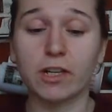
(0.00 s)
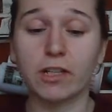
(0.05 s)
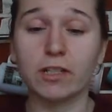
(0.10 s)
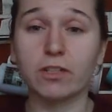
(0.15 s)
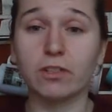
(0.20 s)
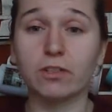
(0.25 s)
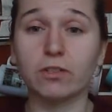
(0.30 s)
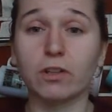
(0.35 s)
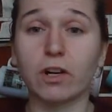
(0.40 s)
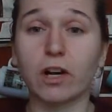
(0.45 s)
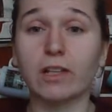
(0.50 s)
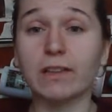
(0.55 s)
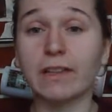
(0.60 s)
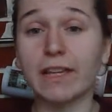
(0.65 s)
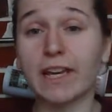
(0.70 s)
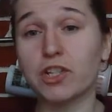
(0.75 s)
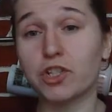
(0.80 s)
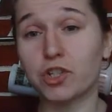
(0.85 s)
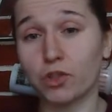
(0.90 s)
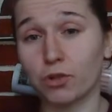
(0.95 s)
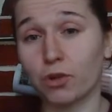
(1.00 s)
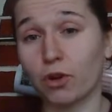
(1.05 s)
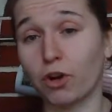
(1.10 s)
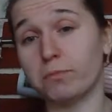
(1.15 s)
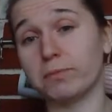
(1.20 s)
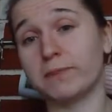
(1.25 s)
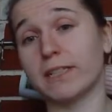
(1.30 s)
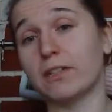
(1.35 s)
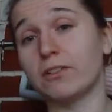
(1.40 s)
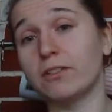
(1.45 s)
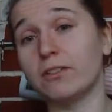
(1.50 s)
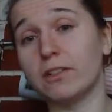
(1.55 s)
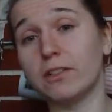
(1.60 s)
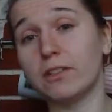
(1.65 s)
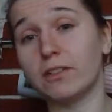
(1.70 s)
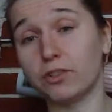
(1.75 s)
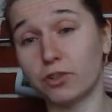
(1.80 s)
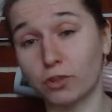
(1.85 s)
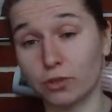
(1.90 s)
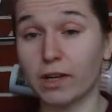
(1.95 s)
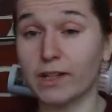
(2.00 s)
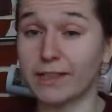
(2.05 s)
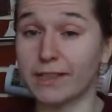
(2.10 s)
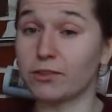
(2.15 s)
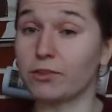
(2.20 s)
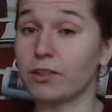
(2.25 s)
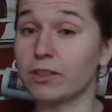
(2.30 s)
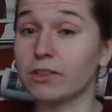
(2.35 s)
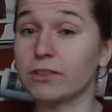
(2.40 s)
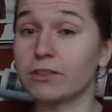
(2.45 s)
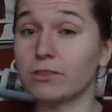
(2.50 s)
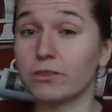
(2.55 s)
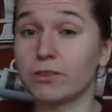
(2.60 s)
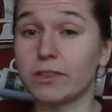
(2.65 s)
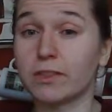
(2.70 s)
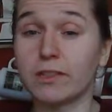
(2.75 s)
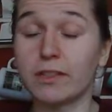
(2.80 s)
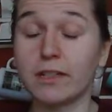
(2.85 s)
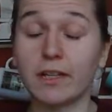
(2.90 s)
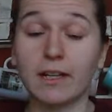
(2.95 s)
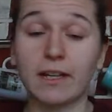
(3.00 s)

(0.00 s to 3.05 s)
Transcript: So unless you opt out, you are an organ donor,